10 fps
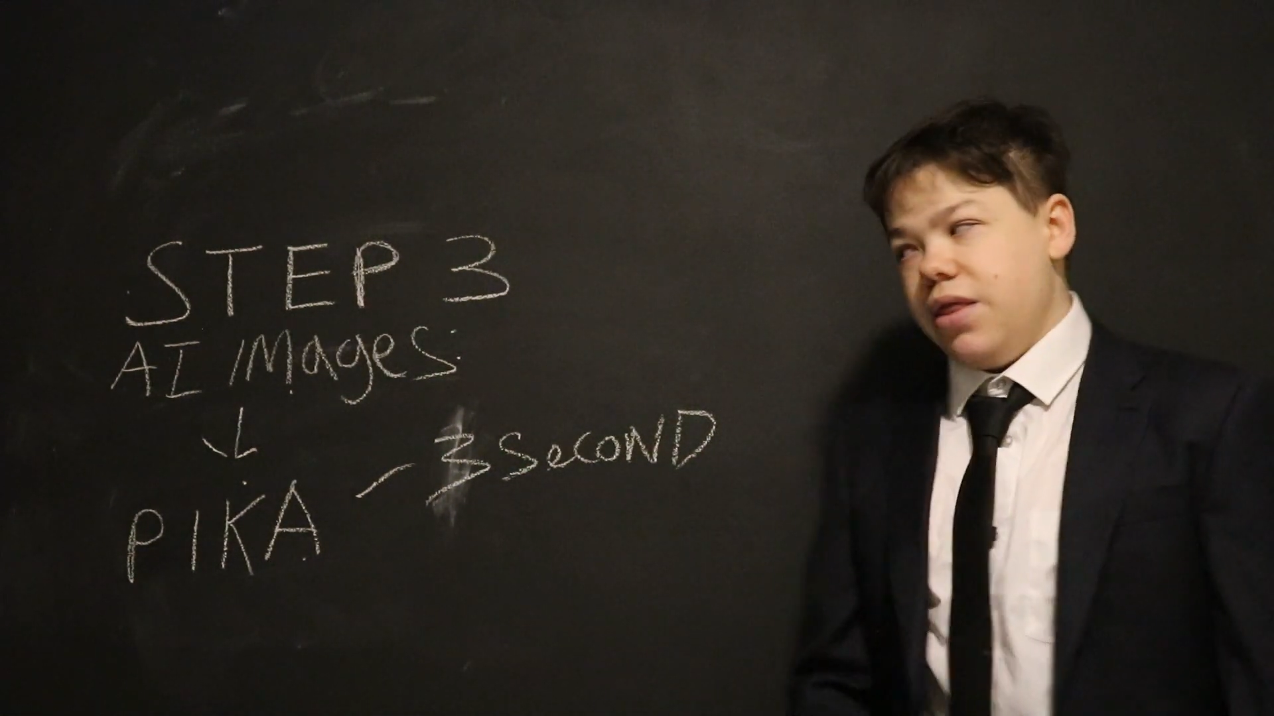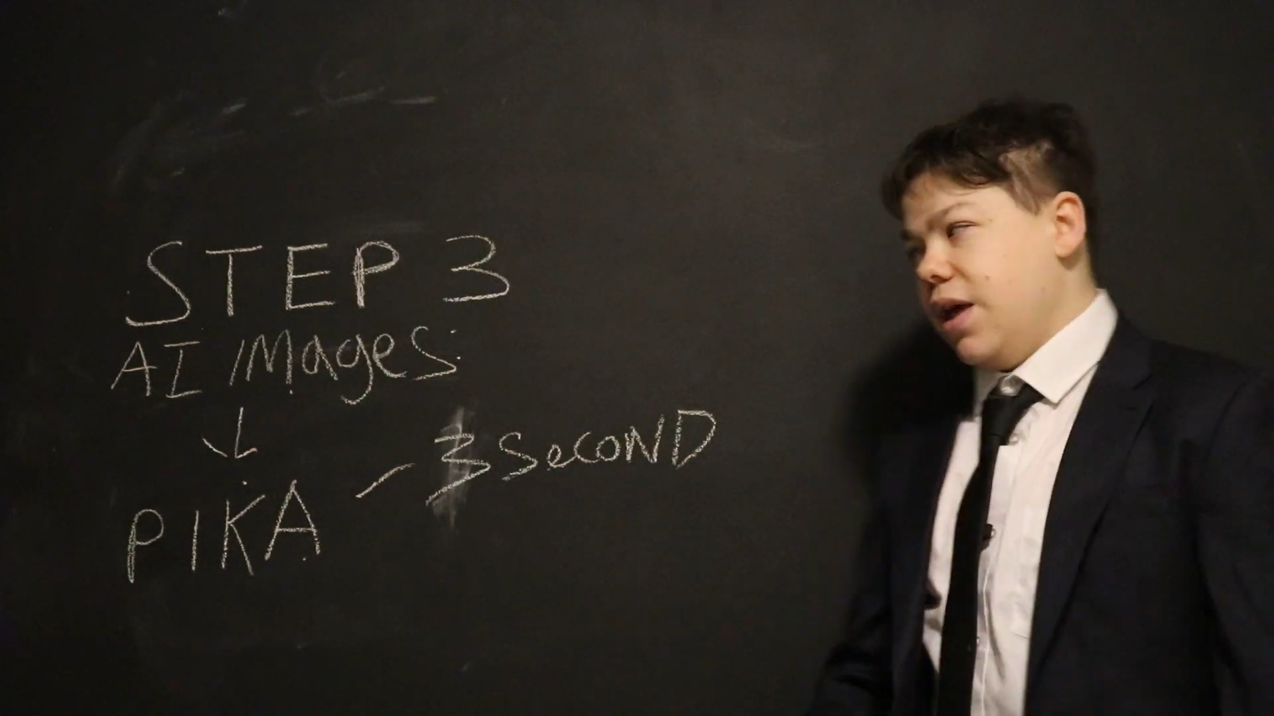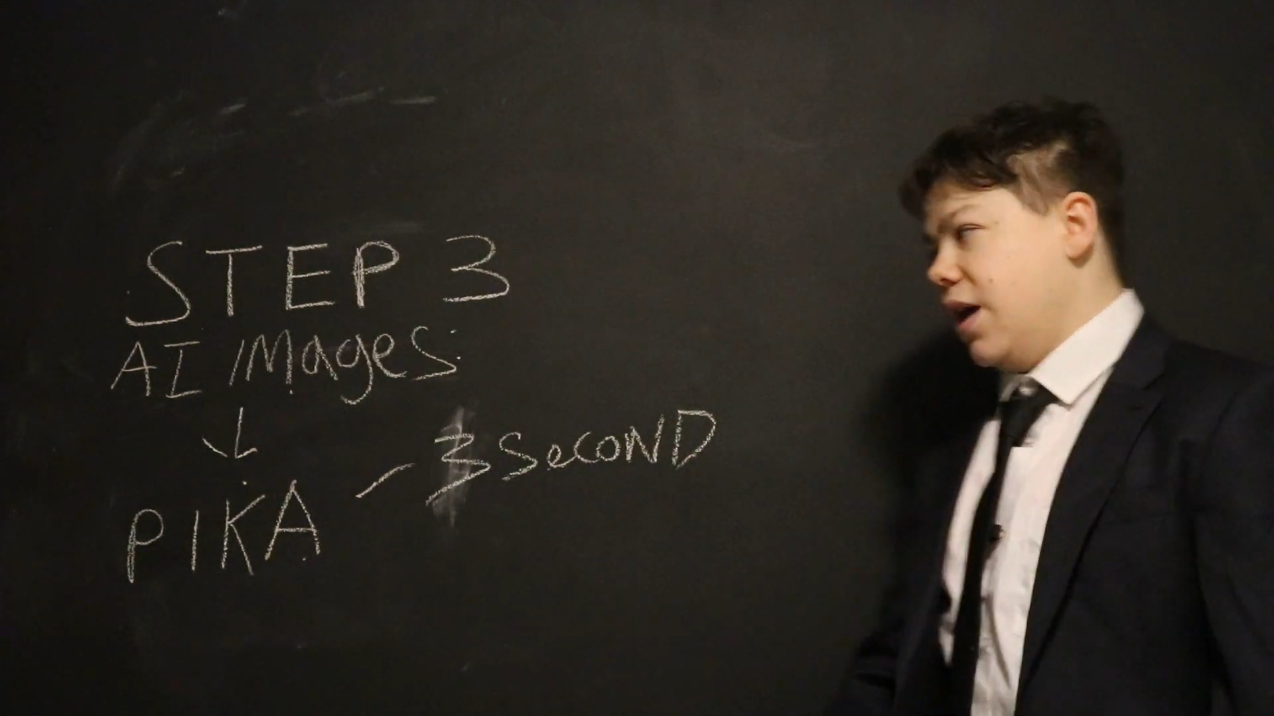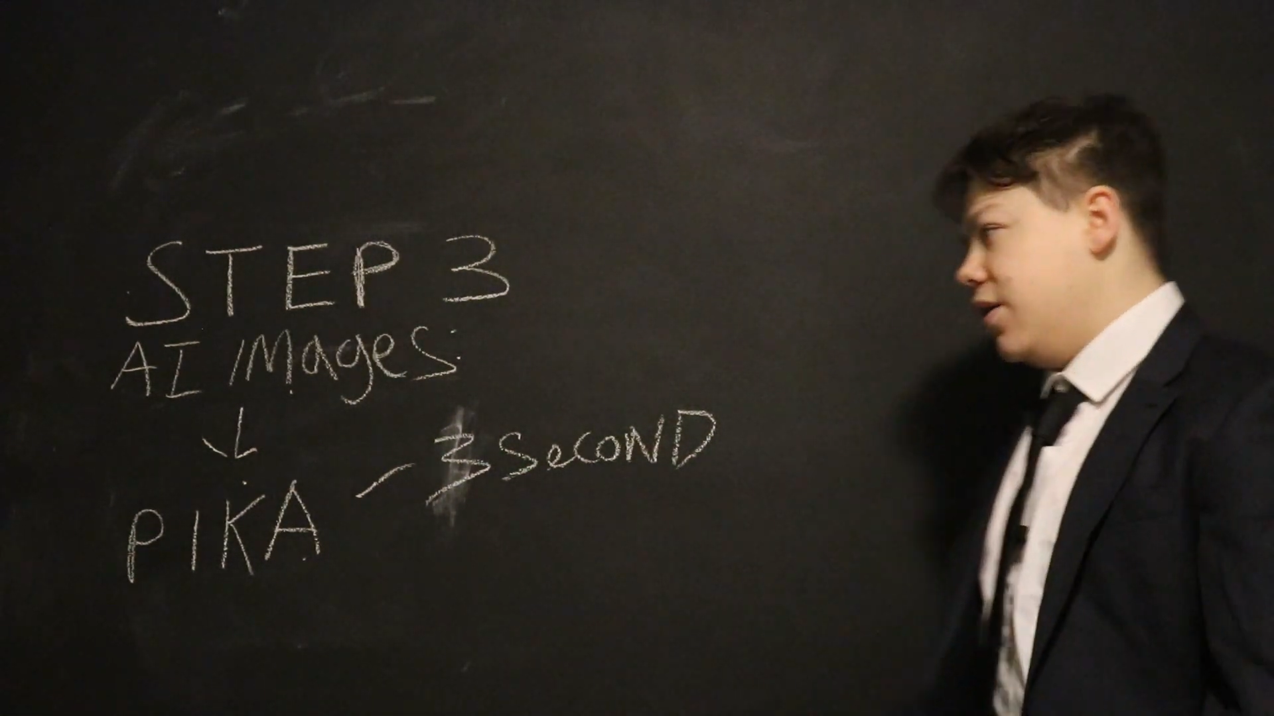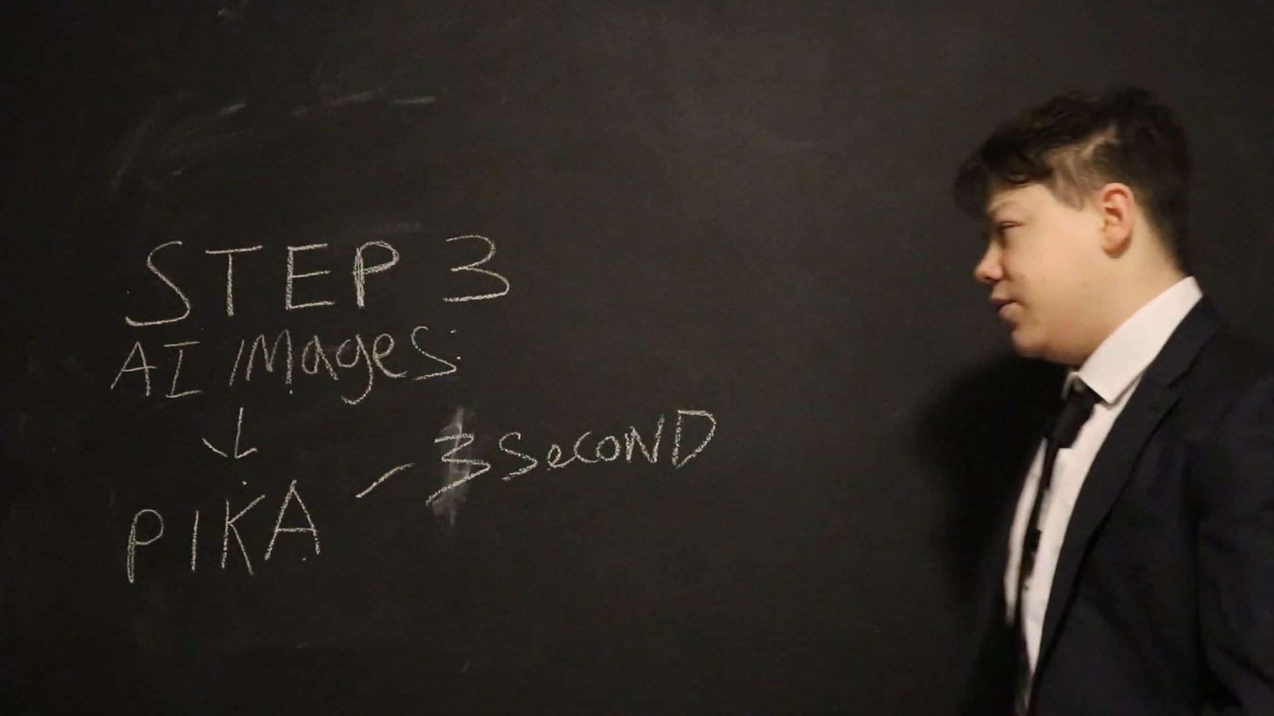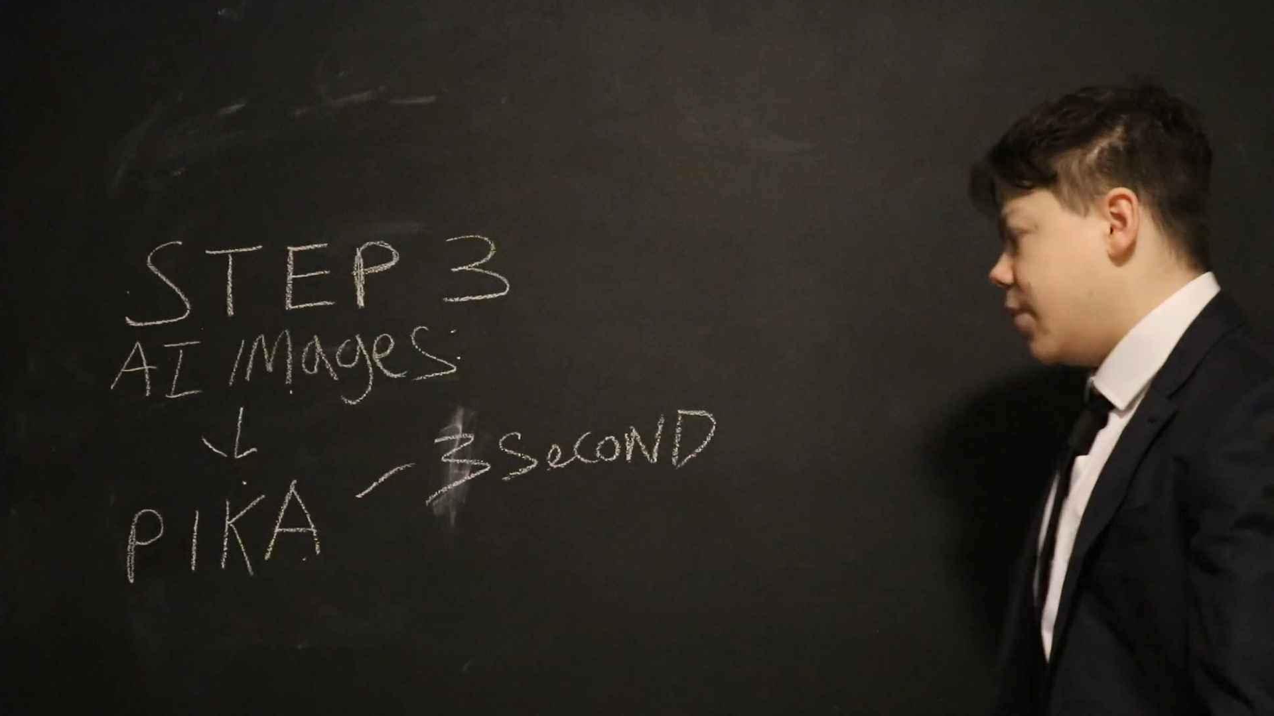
here's